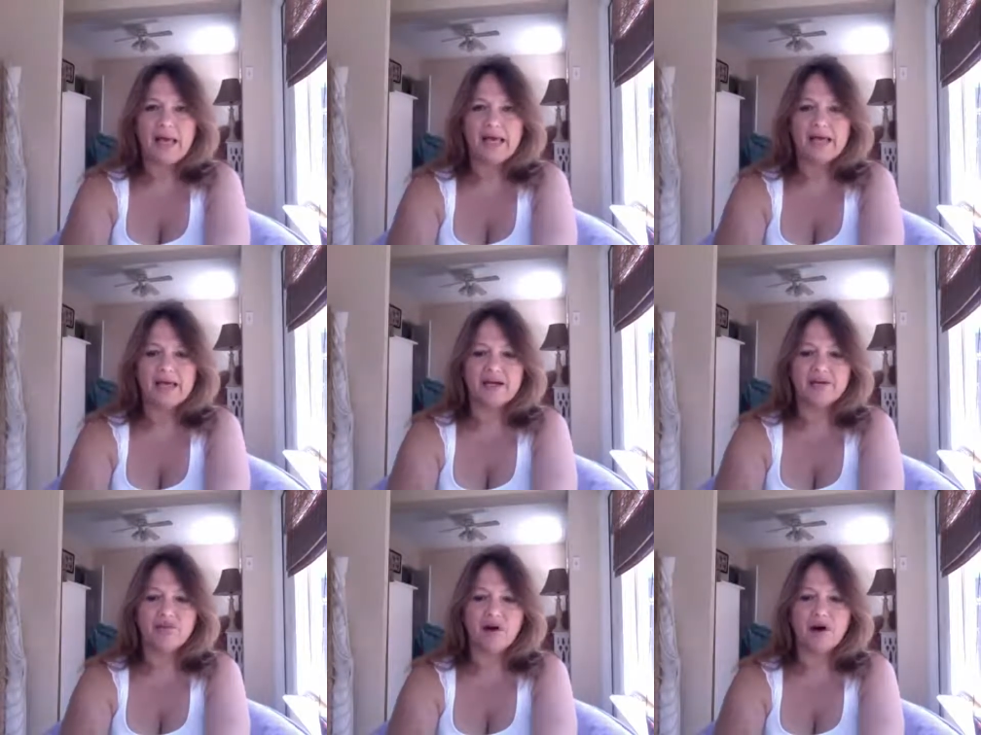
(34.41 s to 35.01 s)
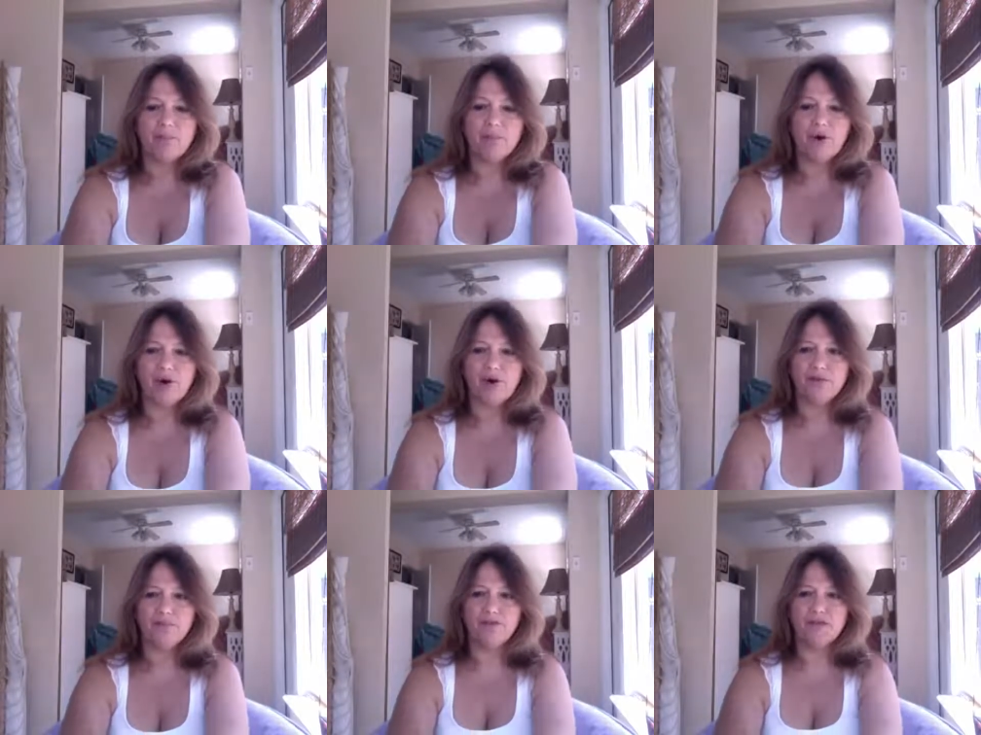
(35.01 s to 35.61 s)
And
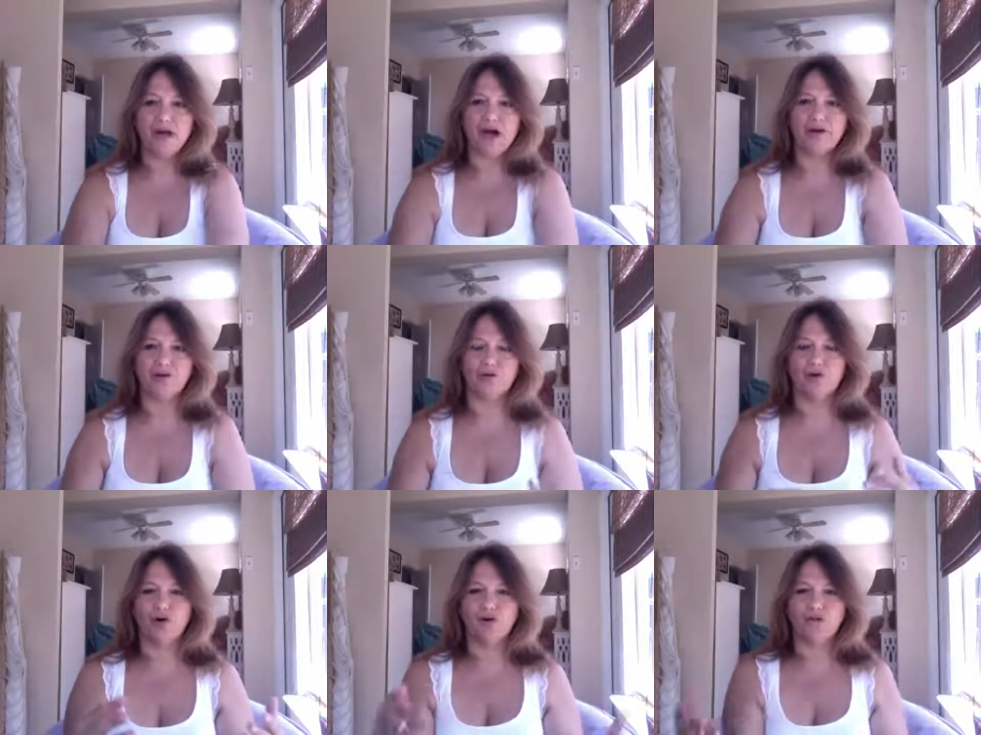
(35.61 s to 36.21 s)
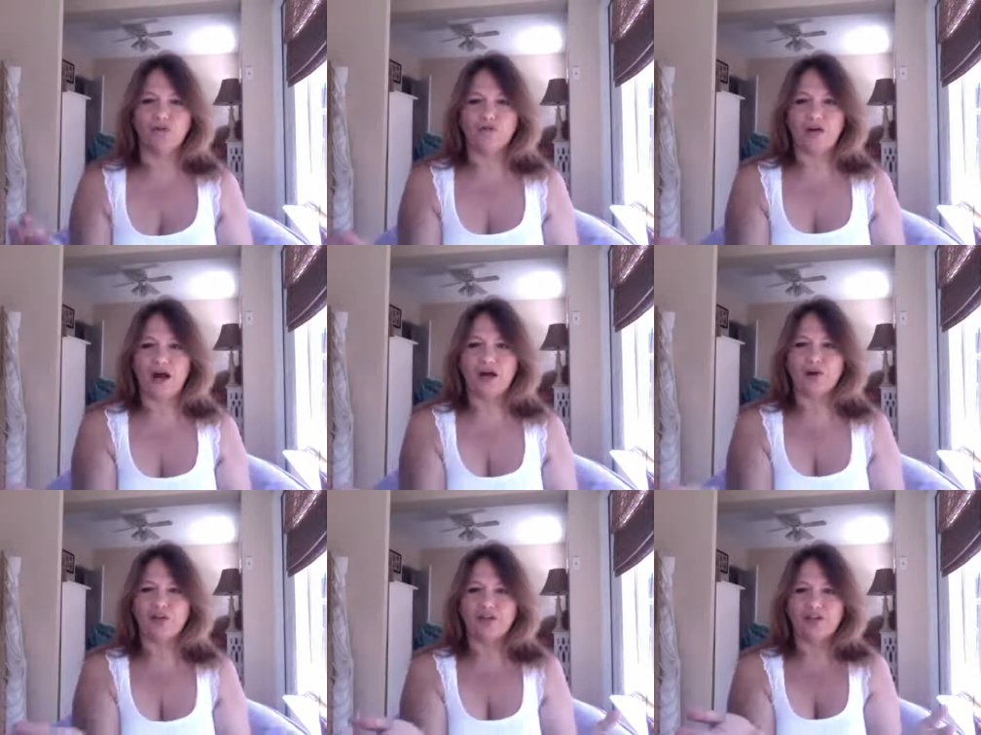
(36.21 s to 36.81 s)
pardon me, I
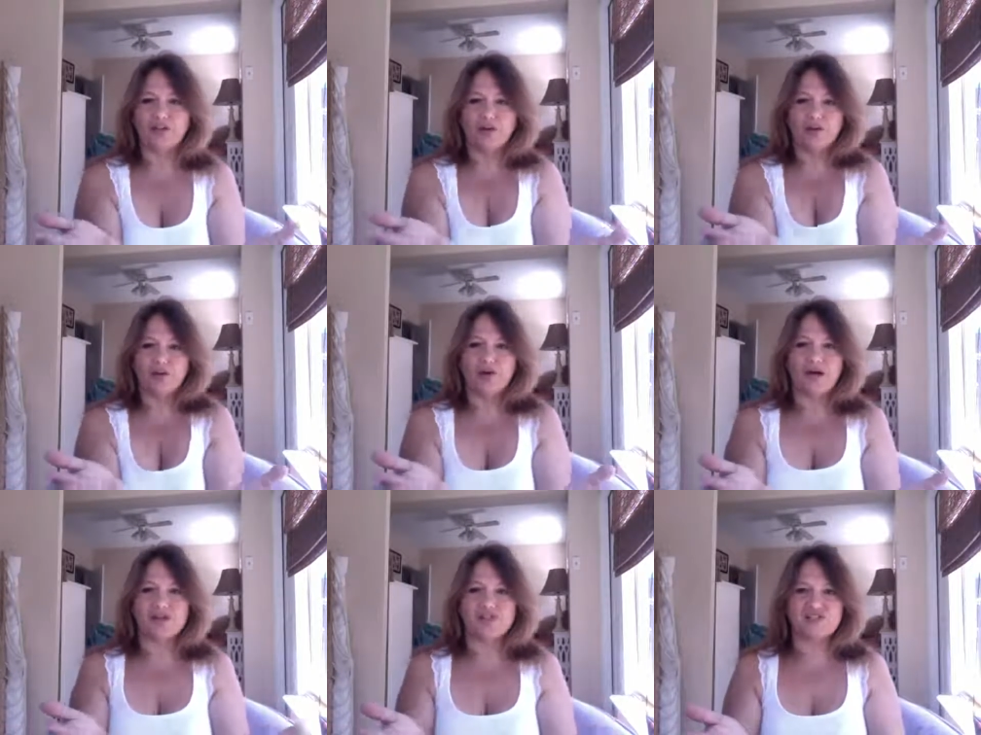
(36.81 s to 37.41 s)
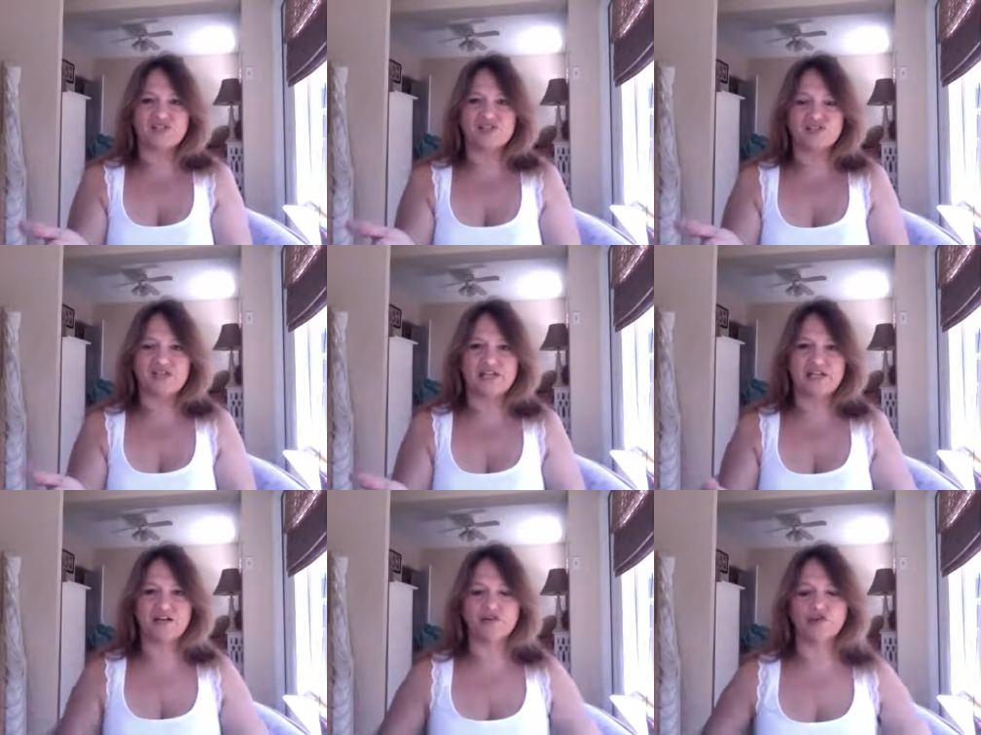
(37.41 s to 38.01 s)
don't think you guys can
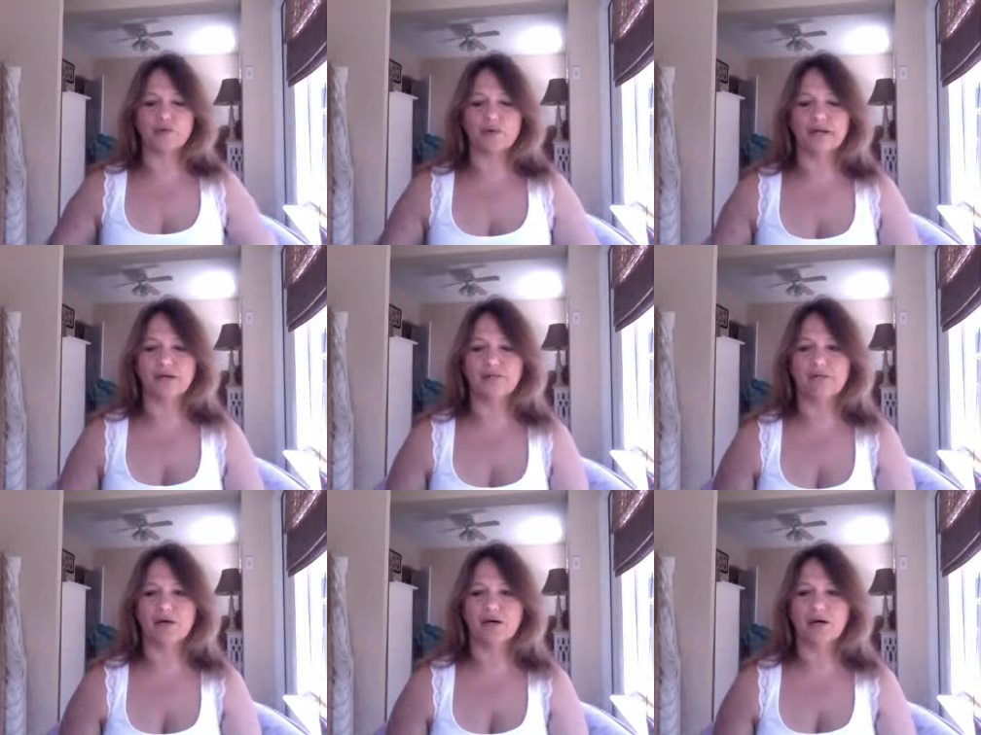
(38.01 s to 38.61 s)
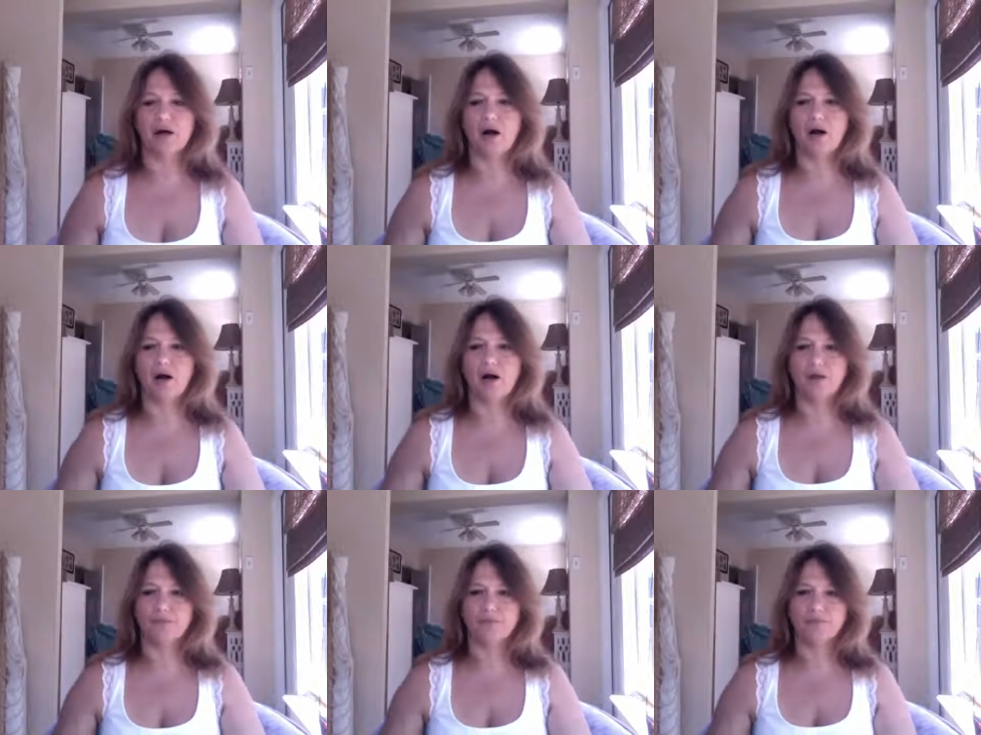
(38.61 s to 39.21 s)
see it on your end, but
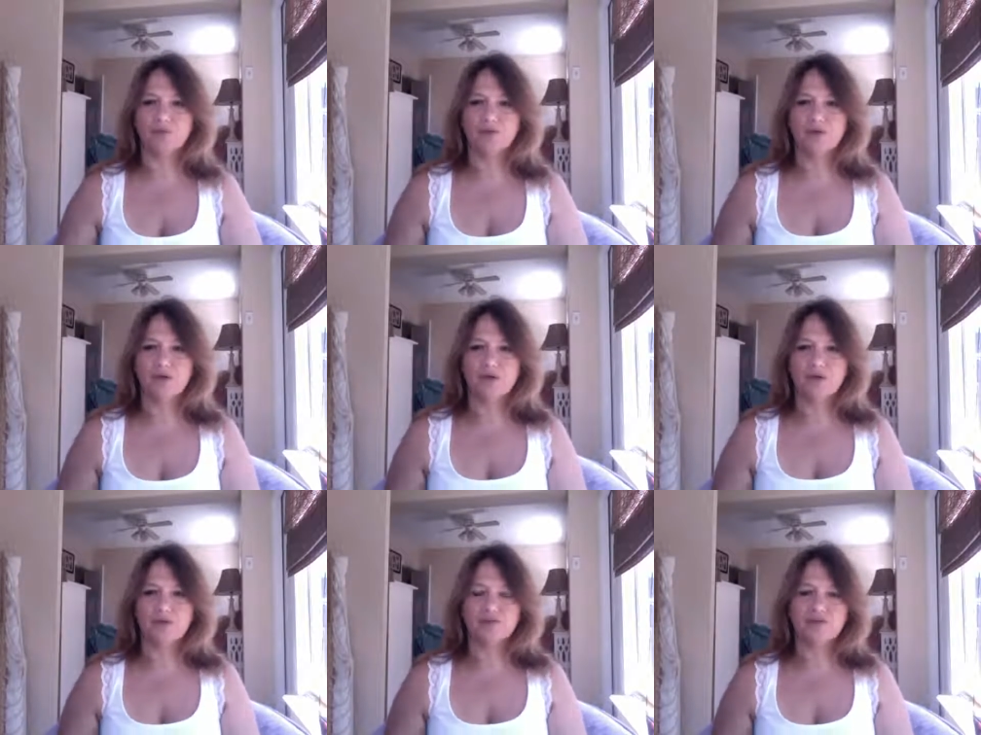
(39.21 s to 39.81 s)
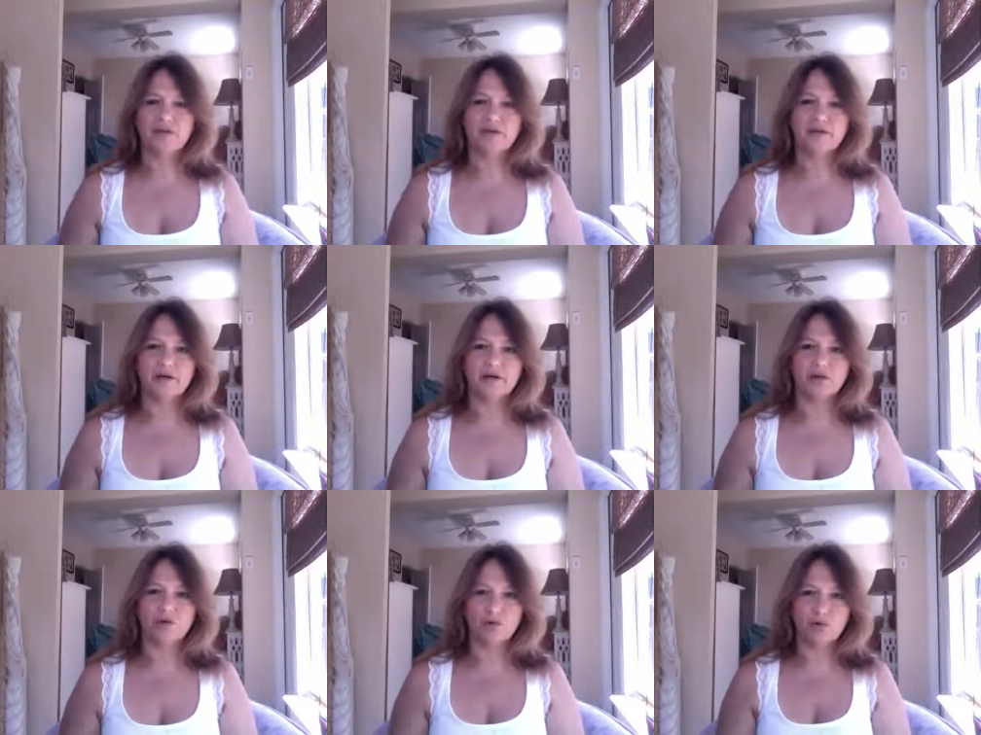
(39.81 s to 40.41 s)

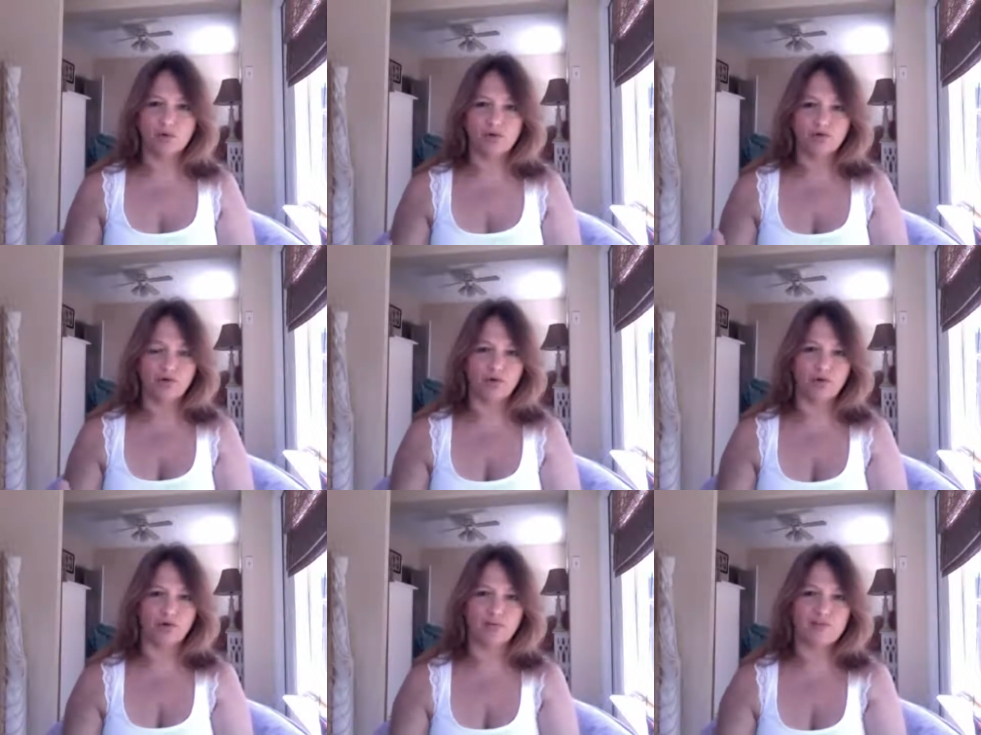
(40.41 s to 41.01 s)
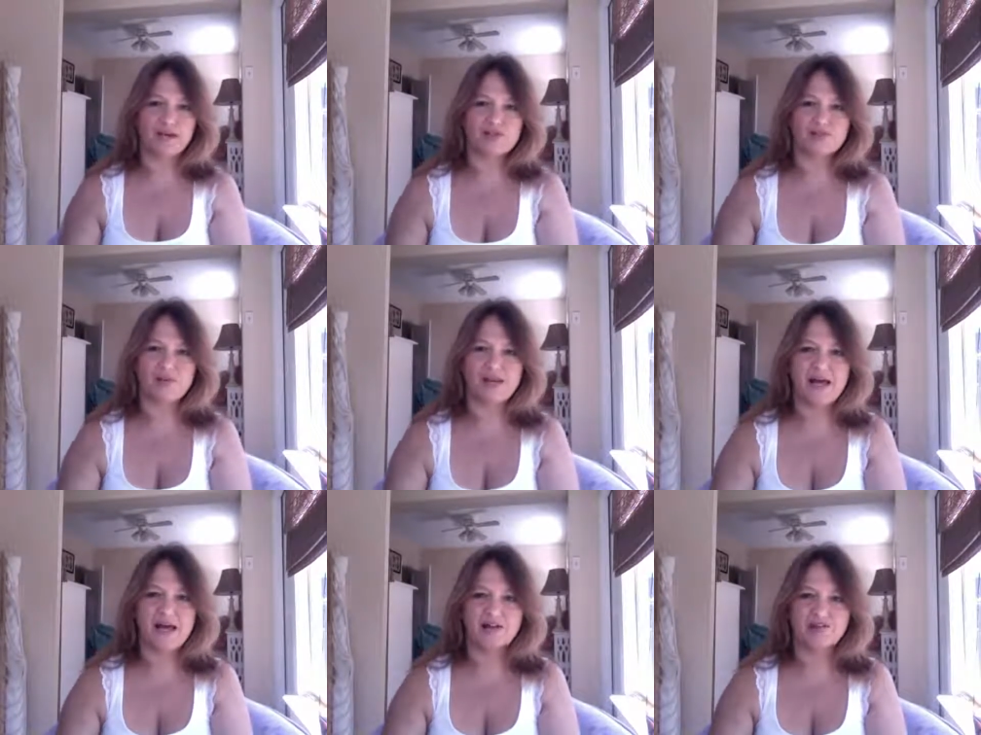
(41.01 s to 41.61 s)
the Google Chrome has
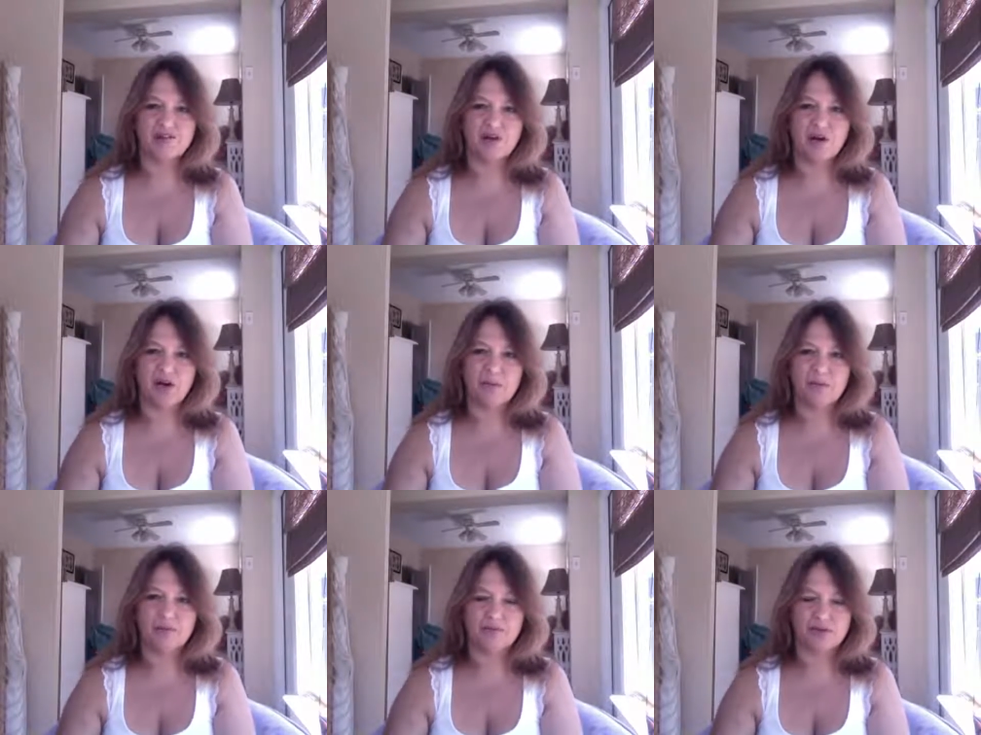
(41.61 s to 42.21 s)
been acting up.